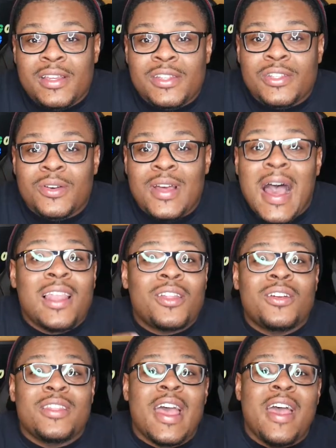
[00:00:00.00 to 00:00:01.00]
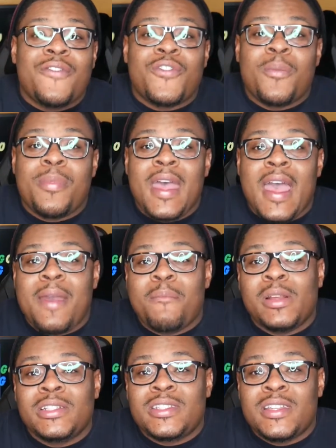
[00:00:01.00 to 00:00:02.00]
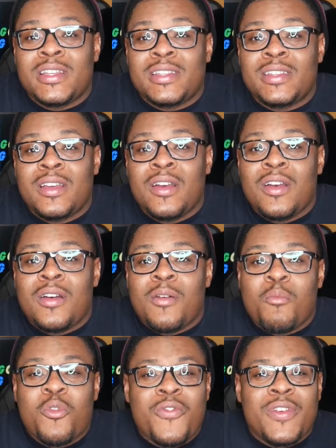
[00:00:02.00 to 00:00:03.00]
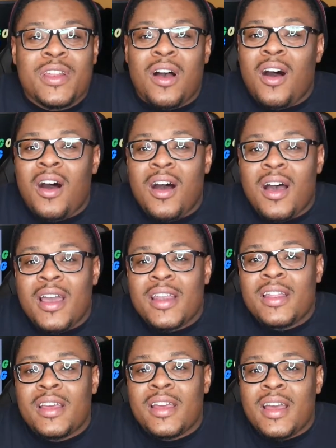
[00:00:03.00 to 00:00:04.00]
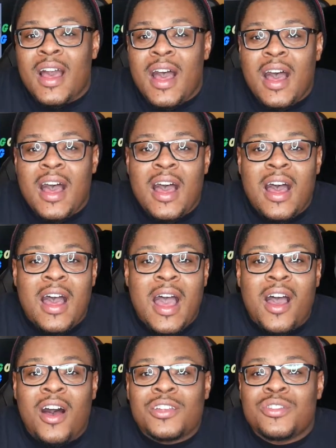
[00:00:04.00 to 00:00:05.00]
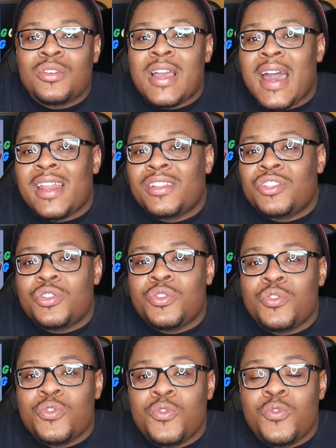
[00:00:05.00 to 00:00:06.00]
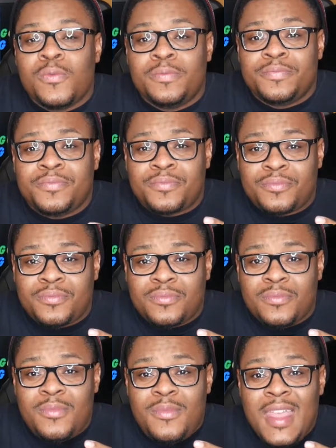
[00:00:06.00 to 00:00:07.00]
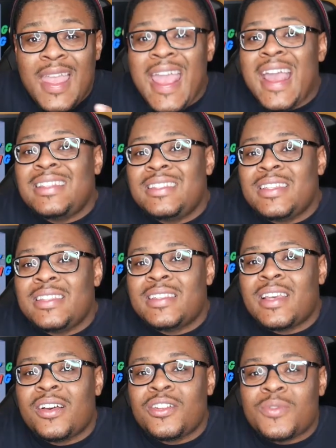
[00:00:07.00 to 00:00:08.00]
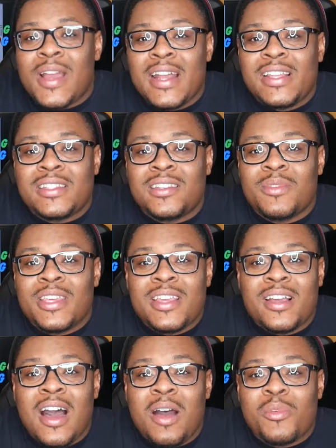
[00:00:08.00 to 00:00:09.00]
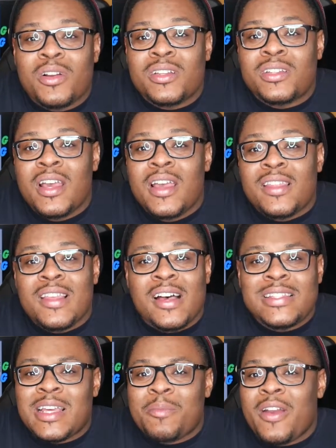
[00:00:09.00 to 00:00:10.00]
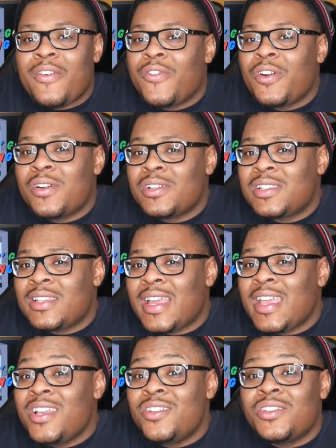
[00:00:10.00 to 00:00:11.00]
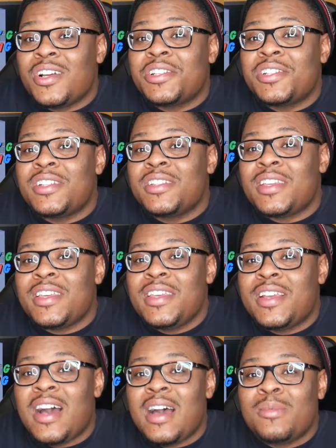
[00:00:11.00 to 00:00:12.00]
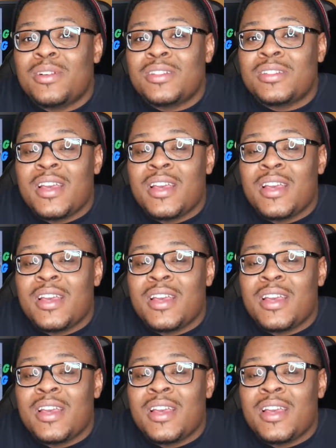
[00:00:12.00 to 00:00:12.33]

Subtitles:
So I learned that from that business. Moving on, I also got into Etsy sales, where I did some e-commerce. That was like my first like introduction into e-commerce.